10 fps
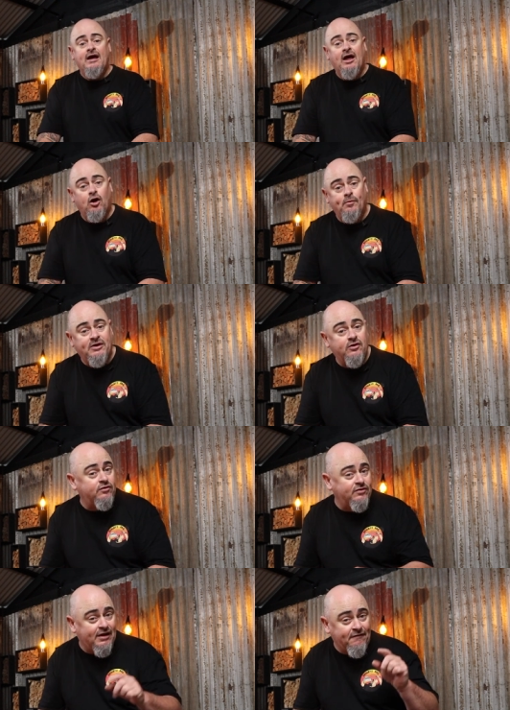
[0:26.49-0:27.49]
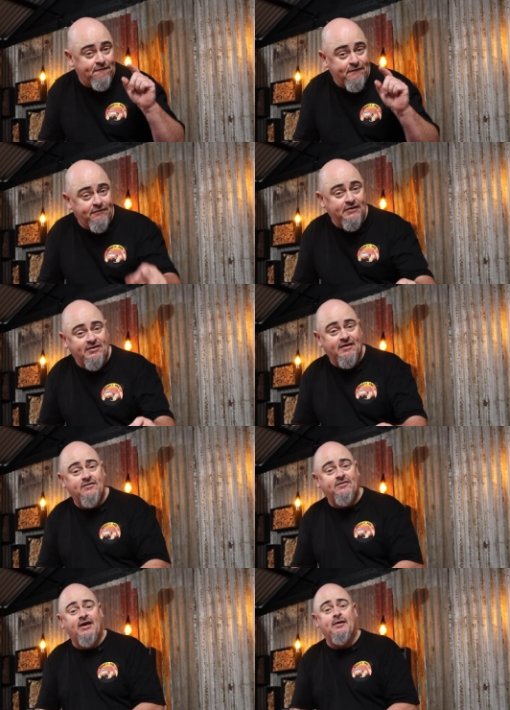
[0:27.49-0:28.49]
and I'll be using a
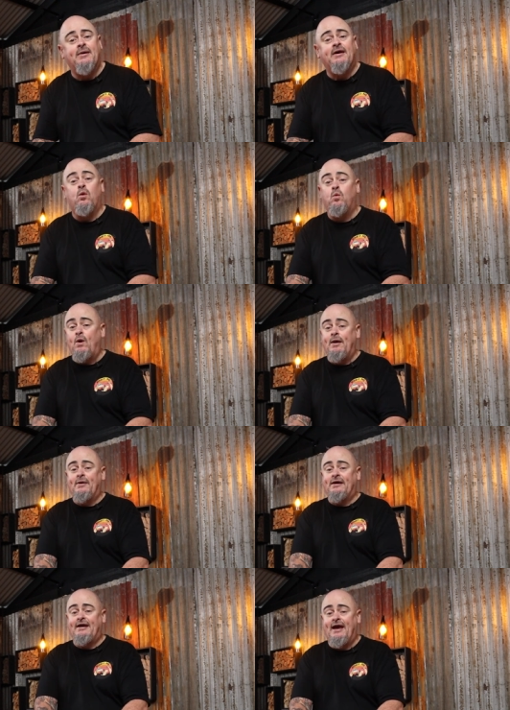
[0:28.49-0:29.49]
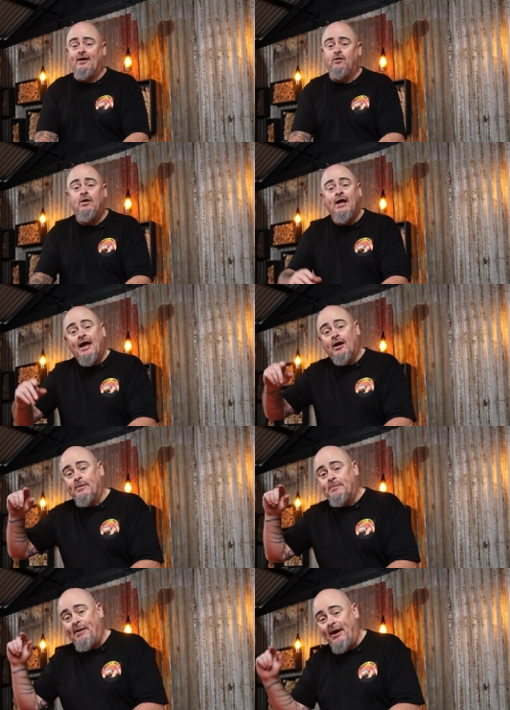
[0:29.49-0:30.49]
57 centimetre Weber kettle, and I'll
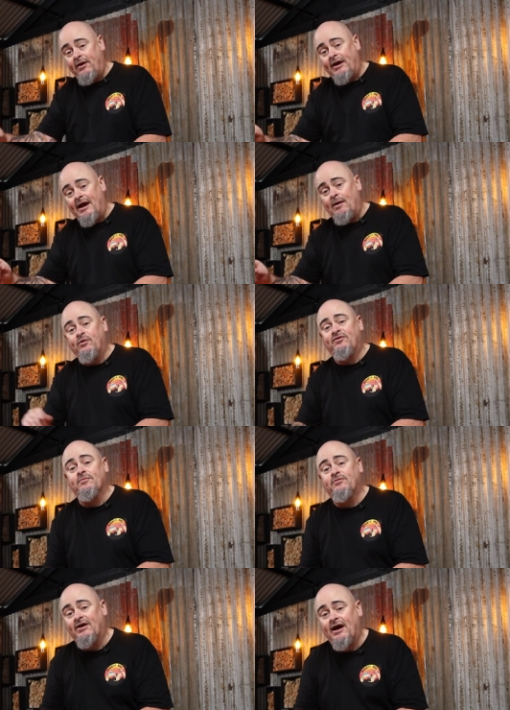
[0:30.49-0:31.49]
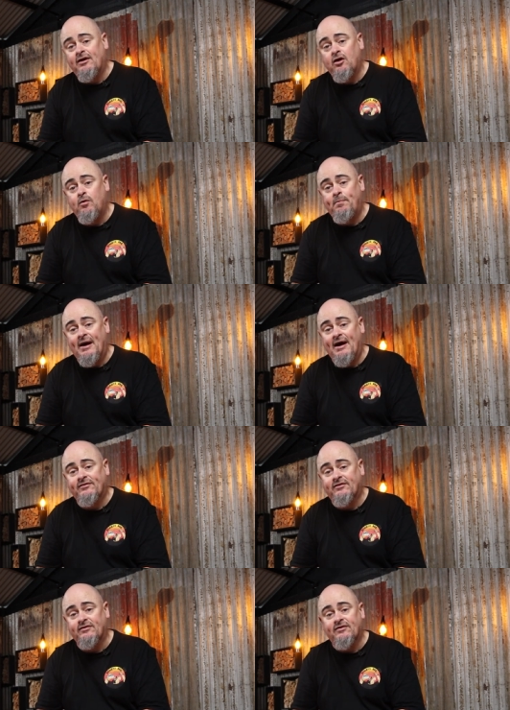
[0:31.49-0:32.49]
be pairing it up with some charcoal
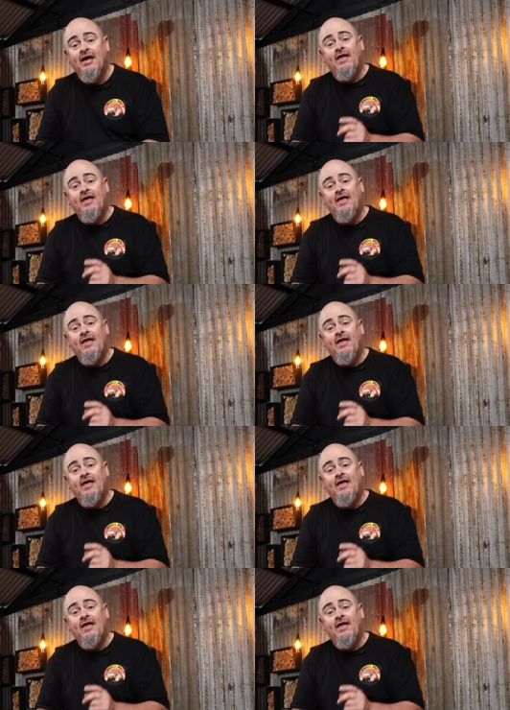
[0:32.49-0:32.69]
baskets,